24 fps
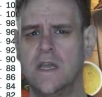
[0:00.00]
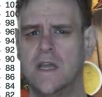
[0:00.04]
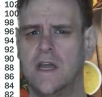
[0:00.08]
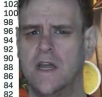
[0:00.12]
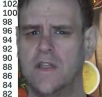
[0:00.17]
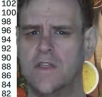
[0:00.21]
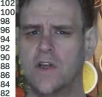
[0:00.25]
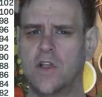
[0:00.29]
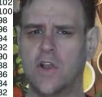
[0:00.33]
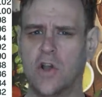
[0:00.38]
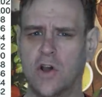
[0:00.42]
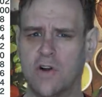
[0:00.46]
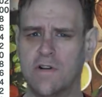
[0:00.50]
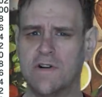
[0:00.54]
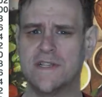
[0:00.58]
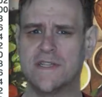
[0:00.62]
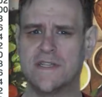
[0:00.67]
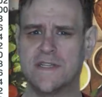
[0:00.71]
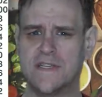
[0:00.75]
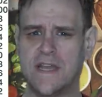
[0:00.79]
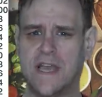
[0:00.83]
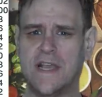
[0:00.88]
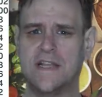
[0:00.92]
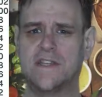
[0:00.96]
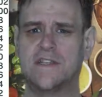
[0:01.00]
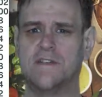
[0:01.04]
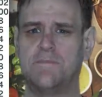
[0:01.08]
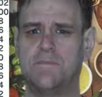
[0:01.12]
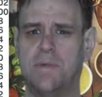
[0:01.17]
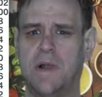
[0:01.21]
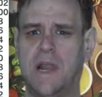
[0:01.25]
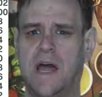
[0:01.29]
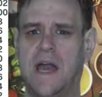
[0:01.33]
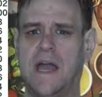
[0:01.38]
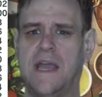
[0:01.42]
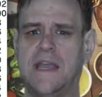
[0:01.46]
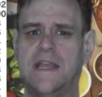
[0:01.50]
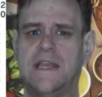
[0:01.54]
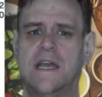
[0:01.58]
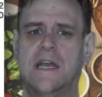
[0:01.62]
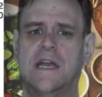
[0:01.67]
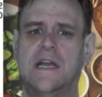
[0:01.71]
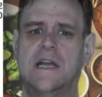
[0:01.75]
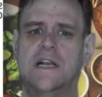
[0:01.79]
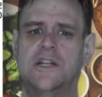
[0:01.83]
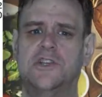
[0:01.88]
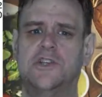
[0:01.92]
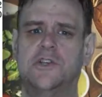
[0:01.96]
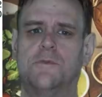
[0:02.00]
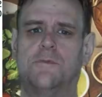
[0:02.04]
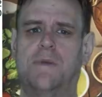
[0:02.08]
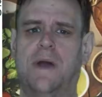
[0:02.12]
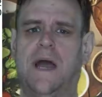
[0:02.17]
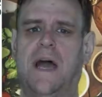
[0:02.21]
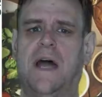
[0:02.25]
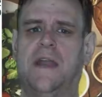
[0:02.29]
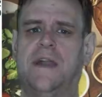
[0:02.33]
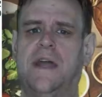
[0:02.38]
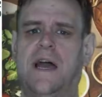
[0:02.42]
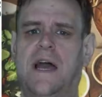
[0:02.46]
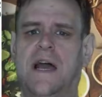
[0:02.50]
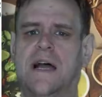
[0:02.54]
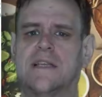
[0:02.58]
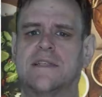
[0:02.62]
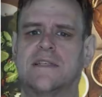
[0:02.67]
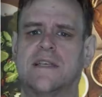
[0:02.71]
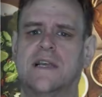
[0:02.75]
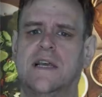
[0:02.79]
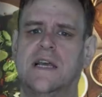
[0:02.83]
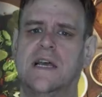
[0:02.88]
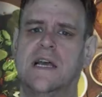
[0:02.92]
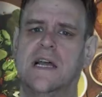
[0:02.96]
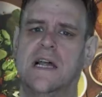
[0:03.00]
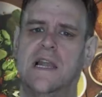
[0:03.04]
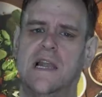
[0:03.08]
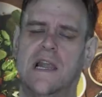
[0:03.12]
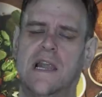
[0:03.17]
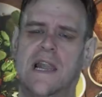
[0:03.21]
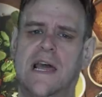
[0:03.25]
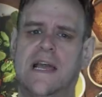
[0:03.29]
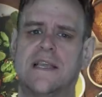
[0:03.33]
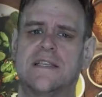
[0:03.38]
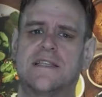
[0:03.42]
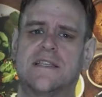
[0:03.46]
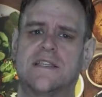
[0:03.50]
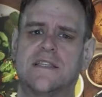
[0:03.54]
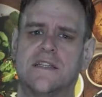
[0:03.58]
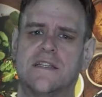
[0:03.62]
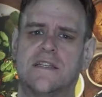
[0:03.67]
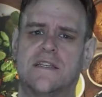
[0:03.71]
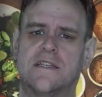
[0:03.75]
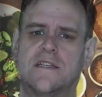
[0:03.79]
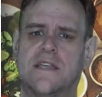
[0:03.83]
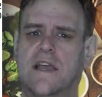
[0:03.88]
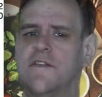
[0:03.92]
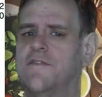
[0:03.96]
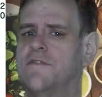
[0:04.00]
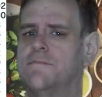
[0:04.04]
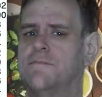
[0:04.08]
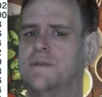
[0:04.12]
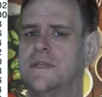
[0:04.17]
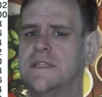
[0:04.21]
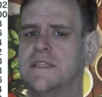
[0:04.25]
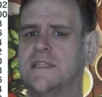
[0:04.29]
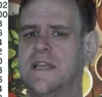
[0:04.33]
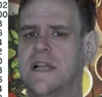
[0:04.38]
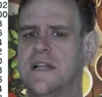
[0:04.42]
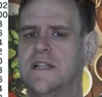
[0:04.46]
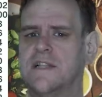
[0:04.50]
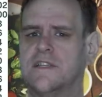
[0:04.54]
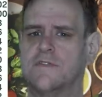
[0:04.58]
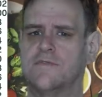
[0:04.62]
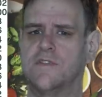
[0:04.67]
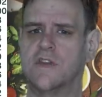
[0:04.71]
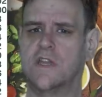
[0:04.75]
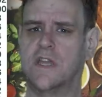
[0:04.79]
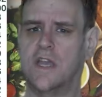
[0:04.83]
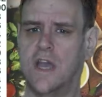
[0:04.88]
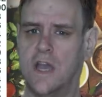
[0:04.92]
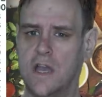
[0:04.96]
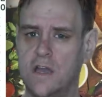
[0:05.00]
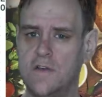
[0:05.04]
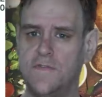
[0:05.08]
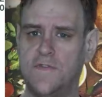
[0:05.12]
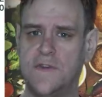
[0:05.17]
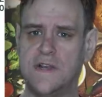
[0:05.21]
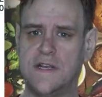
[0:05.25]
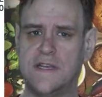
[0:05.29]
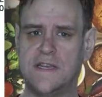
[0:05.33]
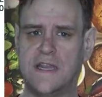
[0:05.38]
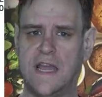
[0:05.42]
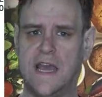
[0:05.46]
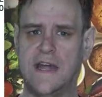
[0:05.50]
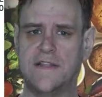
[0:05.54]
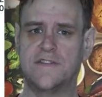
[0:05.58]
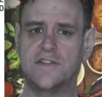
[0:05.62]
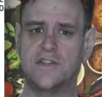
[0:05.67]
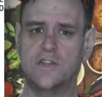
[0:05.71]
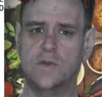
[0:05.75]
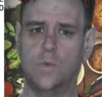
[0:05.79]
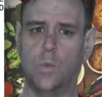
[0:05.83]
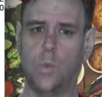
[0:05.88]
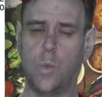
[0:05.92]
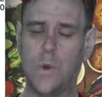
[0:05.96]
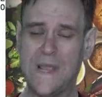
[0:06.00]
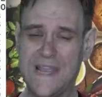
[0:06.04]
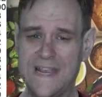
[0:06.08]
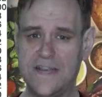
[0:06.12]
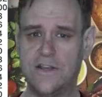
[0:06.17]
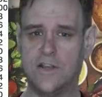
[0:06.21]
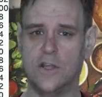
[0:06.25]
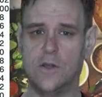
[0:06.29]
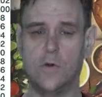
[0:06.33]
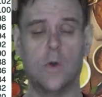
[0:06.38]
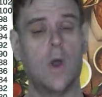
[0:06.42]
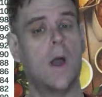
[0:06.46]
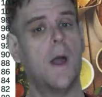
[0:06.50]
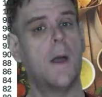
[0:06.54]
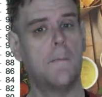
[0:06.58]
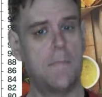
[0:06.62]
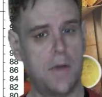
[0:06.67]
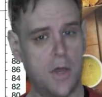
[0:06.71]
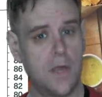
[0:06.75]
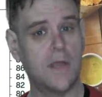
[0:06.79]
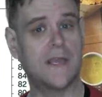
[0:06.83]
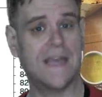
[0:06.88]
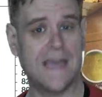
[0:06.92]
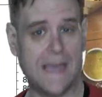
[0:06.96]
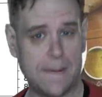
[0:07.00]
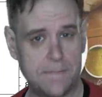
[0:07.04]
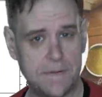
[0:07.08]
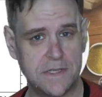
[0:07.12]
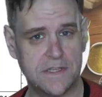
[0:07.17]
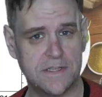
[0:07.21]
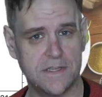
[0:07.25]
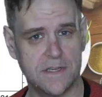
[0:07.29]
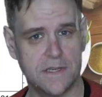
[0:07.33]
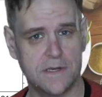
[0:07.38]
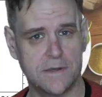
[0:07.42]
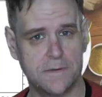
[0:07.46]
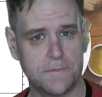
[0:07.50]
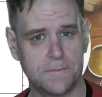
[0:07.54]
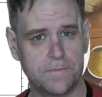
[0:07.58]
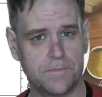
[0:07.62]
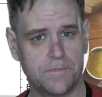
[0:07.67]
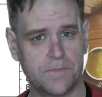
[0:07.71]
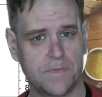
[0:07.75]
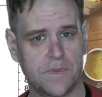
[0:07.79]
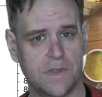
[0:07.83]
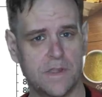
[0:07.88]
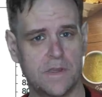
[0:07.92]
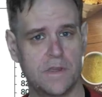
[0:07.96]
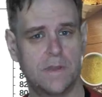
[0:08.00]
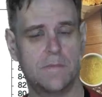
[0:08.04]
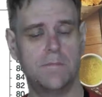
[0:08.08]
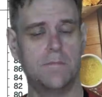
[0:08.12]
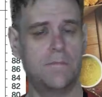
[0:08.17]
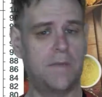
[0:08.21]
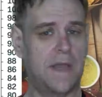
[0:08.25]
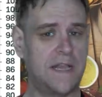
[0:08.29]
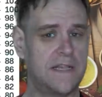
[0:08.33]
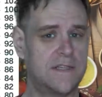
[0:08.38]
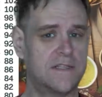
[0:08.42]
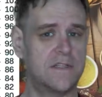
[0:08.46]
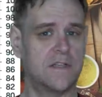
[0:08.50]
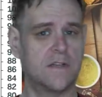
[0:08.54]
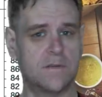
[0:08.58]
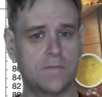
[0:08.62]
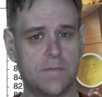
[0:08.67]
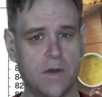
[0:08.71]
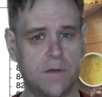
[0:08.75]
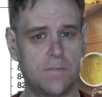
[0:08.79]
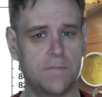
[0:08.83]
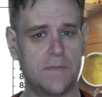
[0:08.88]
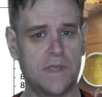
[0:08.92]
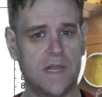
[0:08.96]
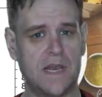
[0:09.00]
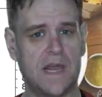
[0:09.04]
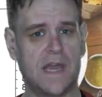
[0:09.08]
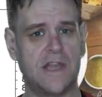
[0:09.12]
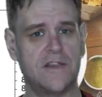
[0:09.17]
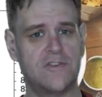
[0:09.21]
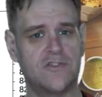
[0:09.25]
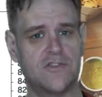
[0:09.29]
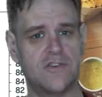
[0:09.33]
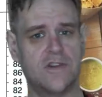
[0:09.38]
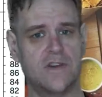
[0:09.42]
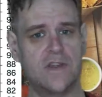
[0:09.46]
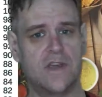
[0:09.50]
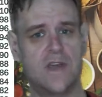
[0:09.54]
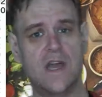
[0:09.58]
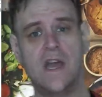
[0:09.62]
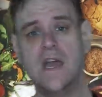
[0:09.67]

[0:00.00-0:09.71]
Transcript: At the current state of play, Japan has less than 7% of the COVID deaths that we do per capita, based on population.